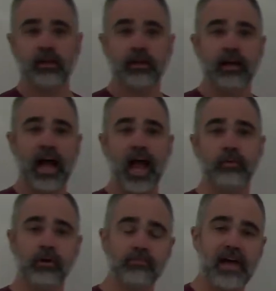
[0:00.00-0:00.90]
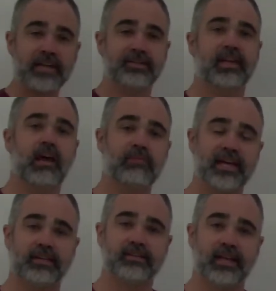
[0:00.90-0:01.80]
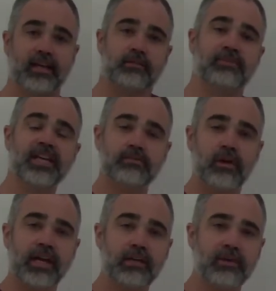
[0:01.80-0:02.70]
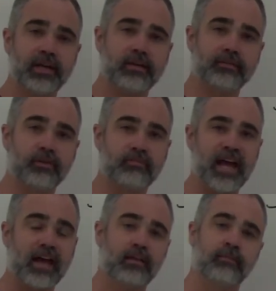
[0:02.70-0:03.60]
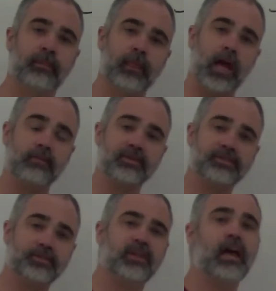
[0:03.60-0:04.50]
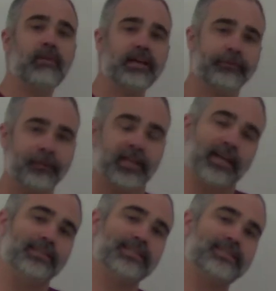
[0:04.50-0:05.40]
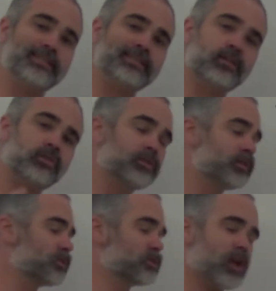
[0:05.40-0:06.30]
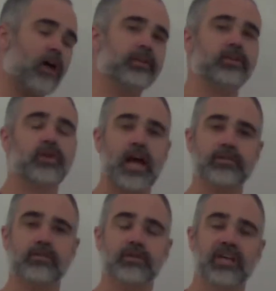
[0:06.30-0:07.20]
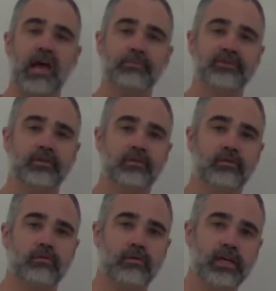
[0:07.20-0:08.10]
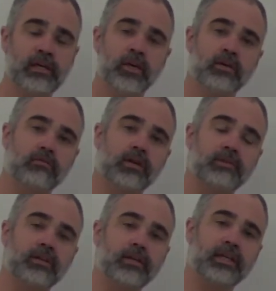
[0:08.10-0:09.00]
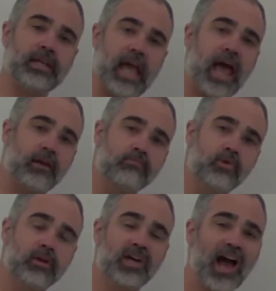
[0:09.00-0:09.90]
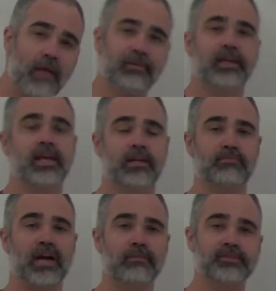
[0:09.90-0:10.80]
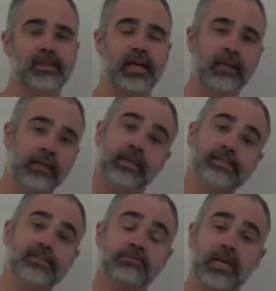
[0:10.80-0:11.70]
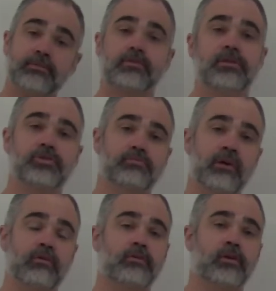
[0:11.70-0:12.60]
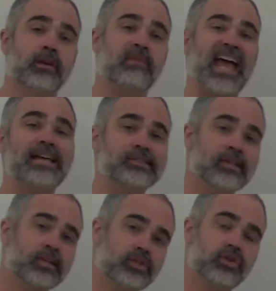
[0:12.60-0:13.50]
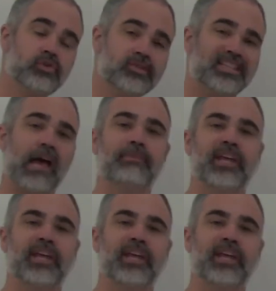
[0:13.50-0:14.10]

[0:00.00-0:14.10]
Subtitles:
Hi, welcome back to Calbeckistan, the place where anybody can learn math. I'm Mr. Calbeck, and this is Solving Crash Course Episode 3. We're going to be looking at more complicated problems today. Sometimes your teachers might refer to them as two-step